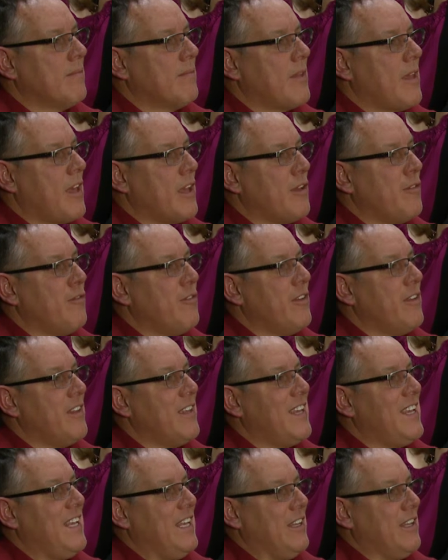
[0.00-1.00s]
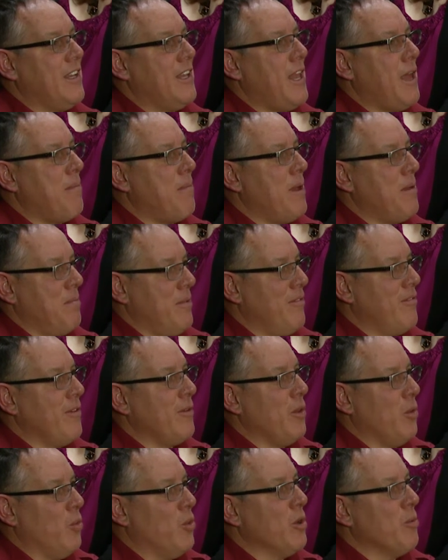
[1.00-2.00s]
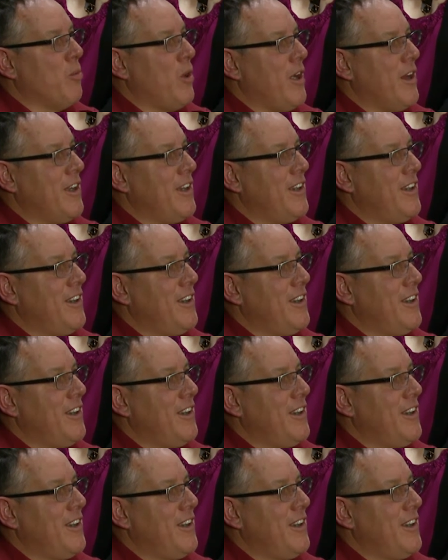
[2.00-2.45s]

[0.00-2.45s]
I could feel heat, and that might be from the warm water.